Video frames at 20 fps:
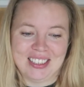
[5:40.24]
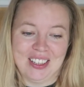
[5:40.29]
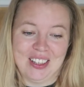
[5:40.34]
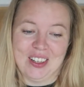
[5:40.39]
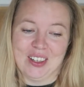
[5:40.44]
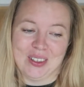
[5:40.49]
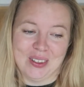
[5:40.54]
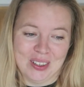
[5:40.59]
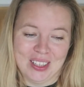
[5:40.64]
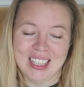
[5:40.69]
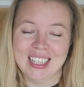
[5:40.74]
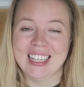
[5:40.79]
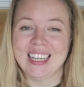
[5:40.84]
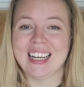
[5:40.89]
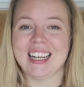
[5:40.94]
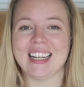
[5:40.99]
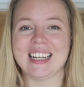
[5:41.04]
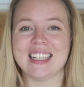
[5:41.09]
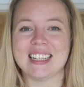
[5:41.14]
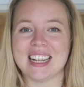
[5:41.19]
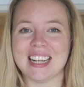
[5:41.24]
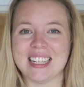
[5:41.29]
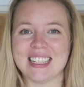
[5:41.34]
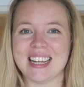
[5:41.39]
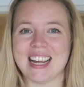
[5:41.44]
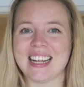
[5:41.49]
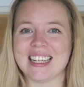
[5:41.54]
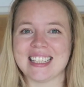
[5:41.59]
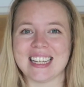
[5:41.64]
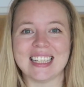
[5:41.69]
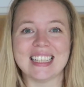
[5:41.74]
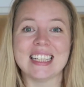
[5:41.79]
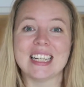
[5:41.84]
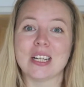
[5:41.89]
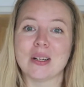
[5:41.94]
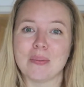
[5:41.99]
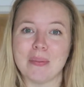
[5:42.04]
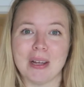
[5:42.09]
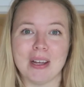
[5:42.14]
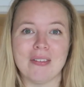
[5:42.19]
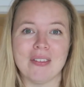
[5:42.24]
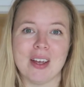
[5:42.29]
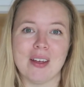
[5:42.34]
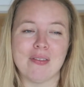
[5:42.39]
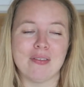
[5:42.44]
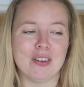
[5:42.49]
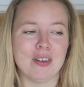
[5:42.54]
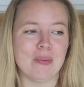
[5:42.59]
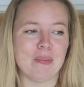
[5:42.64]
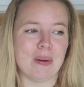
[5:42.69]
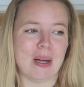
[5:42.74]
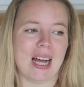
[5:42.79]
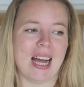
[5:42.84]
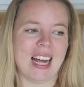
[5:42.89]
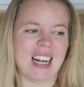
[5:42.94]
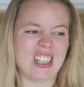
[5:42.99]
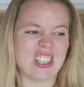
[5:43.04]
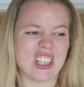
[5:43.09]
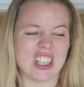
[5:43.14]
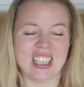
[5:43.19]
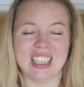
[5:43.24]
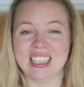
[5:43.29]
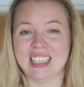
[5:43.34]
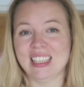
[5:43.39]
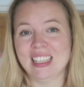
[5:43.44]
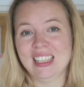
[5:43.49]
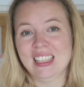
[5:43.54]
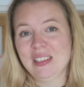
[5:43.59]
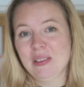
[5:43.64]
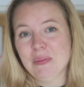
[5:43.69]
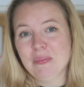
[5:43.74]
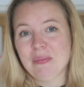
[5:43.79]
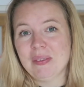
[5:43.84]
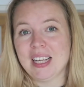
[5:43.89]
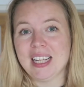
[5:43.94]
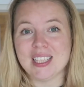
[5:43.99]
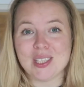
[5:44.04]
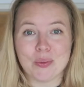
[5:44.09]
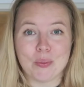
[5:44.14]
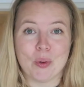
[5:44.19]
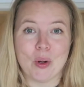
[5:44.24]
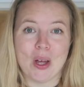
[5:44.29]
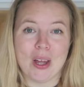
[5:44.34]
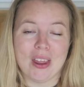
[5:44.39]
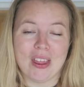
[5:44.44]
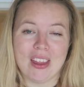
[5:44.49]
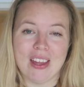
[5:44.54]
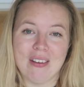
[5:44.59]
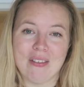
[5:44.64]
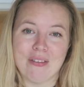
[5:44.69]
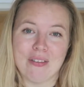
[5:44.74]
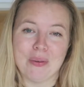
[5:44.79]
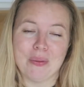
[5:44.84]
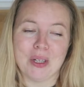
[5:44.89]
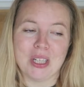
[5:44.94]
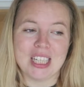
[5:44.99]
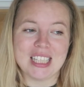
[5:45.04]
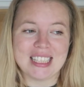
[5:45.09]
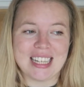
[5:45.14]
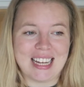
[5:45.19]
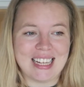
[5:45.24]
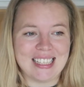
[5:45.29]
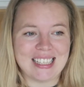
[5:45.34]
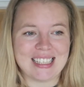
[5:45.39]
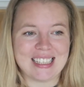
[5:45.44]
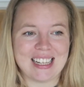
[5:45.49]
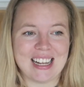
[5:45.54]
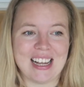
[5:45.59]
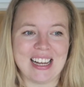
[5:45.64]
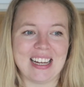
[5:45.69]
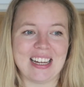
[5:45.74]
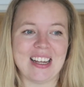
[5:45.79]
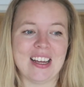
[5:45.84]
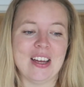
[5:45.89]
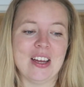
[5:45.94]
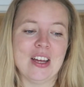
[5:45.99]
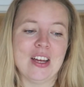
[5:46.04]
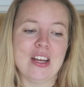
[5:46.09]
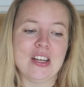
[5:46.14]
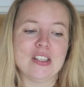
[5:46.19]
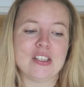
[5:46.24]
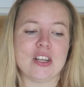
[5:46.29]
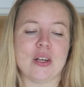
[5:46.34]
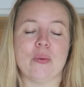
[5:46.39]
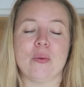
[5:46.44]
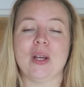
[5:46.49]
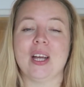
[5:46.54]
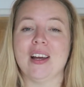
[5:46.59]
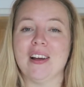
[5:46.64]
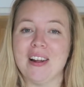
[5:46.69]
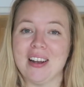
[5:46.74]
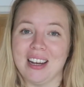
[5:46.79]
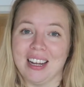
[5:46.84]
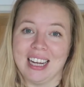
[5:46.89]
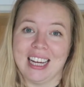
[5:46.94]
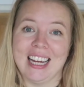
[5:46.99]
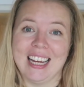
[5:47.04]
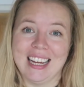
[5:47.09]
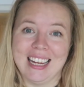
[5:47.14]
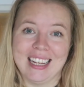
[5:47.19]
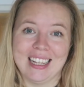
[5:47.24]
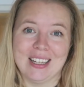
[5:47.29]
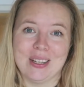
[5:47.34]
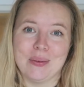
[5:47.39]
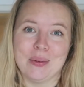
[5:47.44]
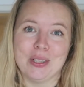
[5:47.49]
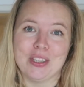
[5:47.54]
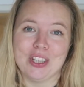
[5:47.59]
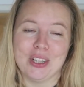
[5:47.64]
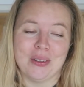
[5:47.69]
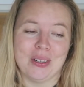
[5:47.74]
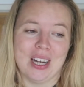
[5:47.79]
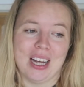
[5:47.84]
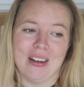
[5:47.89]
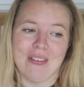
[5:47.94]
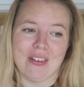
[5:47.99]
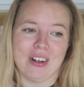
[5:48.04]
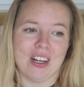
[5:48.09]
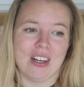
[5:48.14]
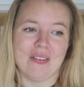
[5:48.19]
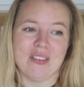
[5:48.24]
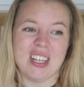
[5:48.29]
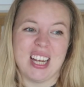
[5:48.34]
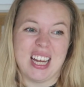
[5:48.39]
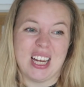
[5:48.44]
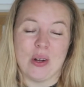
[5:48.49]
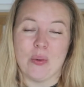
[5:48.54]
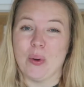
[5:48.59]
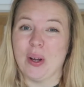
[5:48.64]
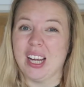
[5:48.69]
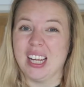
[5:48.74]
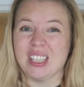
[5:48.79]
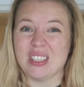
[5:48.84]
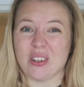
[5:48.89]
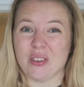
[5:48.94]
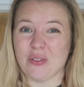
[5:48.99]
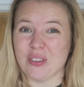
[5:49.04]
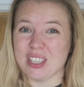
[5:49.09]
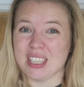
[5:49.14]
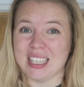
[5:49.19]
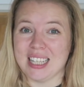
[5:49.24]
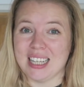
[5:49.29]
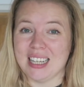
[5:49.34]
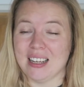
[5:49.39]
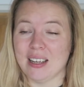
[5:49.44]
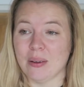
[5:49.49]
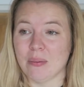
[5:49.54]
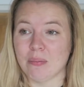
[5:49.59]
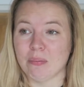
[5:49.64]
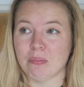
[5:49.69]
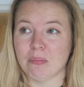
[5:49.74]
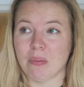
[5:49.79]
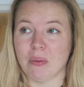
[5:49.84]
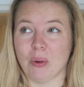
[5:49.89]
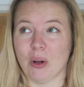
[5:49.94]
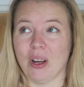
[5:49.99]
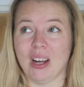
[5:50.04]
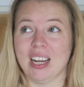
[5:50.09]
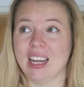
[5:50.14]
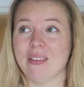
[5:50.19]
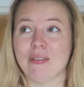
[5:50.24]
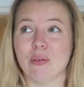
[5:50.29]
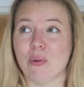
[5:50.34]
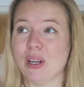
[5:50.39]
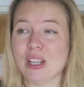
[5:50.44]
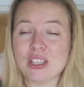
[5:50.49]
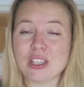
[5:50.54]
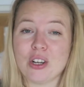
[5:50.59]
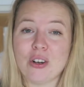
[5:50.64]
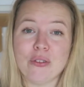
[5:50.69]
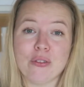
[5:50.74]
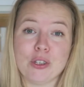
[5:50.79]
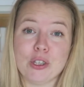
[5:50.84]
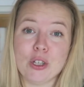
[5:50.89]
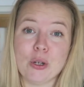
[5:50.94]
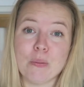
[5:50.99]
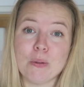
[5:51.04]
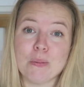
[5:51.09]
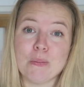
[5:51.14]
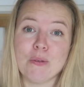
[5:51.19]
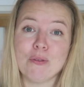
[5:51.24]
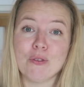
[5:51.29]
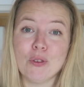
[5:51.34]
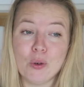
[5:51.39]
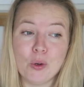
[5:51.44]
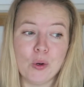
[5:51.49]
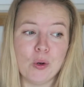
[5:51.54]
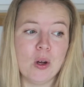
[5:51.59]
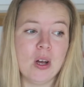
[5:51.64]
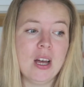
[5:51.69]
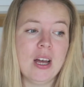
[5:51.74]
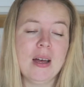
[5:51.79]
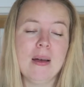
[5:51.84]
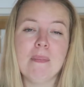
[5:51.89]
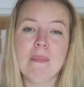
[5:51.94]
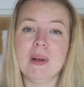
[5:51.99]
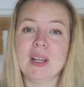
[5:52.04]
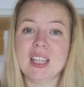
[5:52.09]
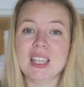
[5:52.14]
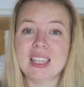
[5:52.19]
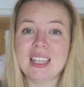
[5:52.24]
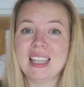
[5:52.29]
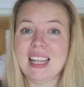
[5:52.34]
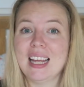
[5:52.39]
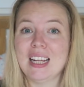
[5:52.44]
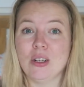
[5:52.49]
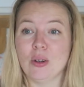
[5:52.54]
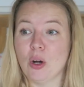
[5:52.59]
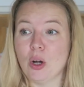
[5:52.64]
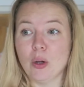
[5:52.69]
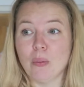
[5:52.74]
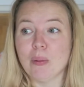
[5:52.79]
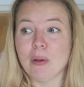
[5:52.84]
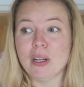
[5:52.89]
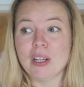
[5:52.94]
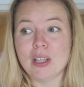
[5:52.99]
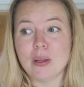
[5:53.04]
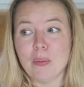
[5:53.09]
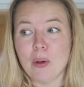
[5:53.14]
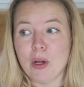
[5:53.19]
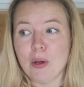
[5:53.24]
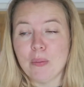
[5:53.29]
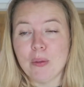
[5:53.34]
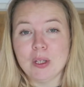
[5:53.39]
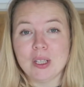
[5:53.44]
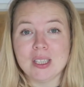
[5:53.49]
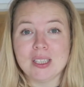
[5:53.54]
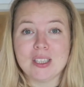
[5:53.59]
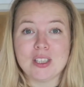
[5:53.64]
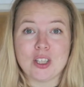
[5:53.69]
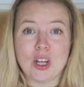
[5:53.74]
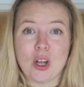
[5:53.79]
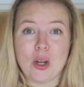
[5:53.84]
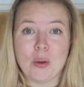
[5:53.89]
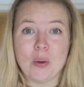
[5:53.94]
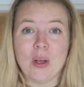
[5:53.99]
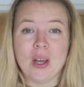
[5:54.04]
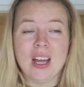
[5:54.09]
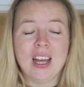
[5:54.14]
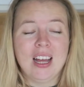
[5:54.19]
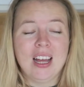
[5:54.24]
So it takes a little bit of effort, but actually it's worth it for what it tastes like. So we are lucky in that we don't have kind of takeaways. Obviously, well, I never went to coffee shops before, but they're not open at the moment. So